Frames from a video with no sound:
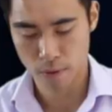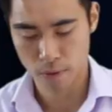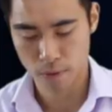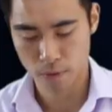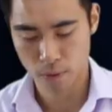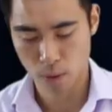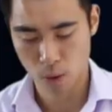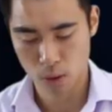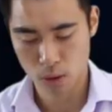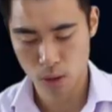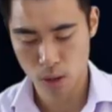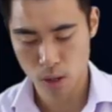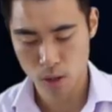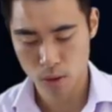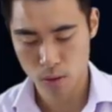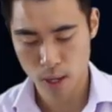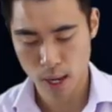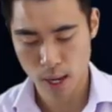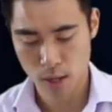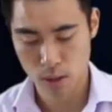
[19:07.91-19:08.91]
over 4, so
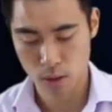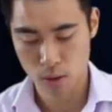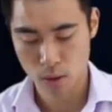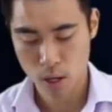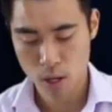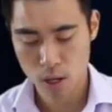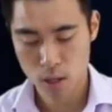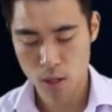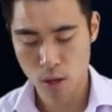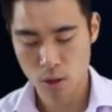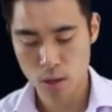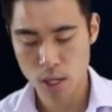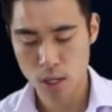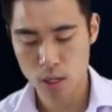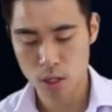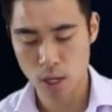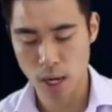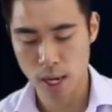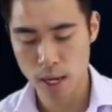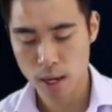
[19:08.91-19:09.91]
those would cancel. So
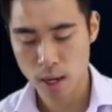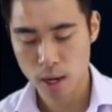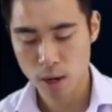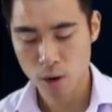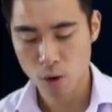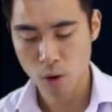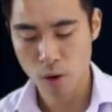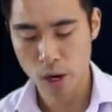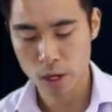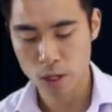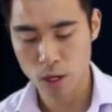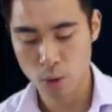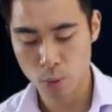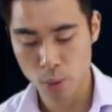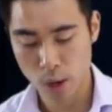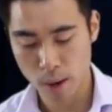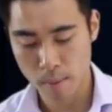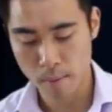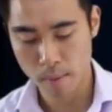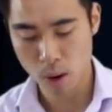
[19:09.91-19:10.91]
essentially, all I
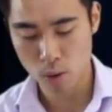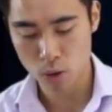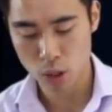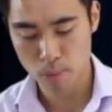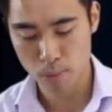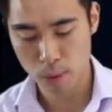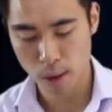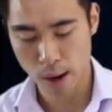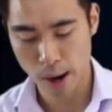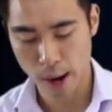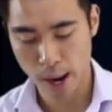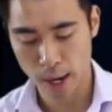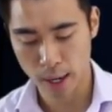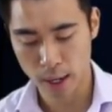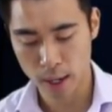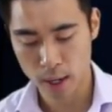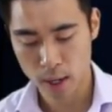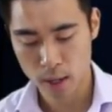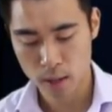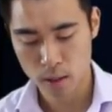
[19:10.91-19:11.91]
do when I'm
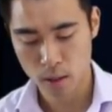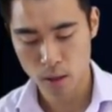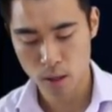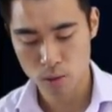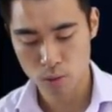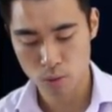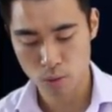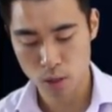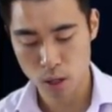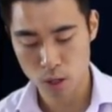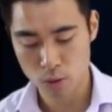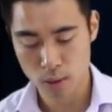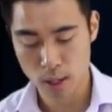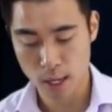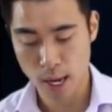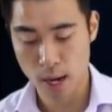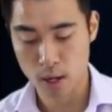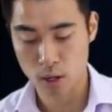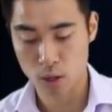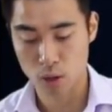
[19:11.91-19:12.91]
multiplying, so those
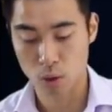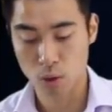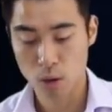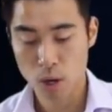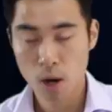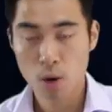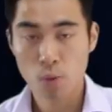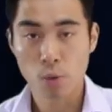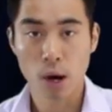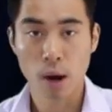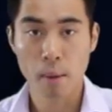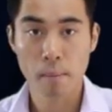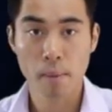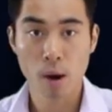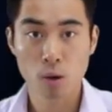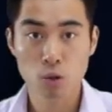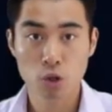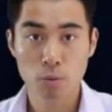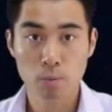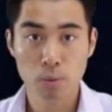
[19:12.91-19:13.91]
would cancel. When I'm
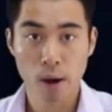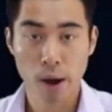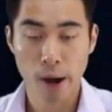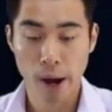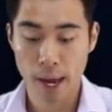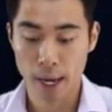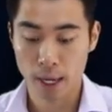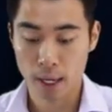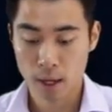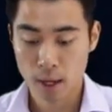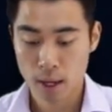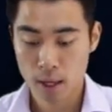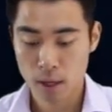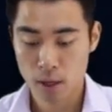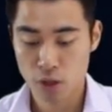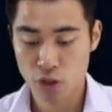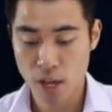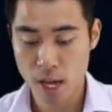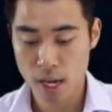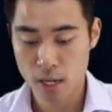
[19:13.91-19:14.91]
multiplying
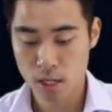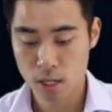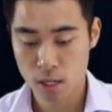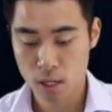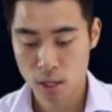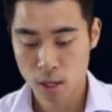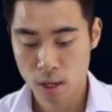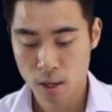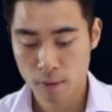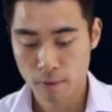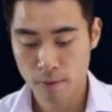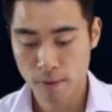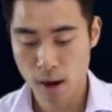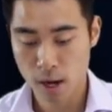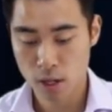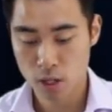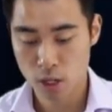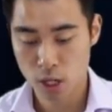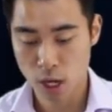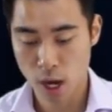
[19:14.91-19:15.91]
this
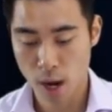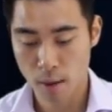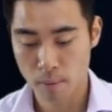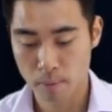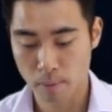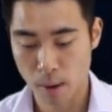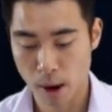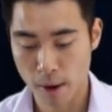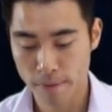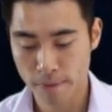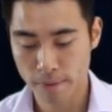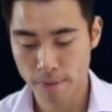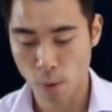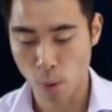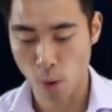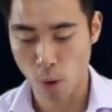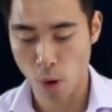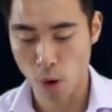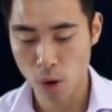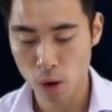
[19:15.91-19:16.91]
first term by
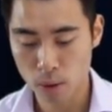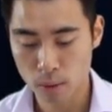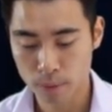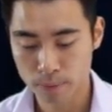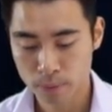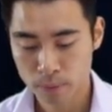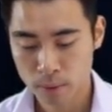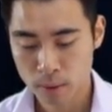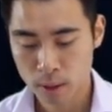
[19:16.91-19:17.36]
4,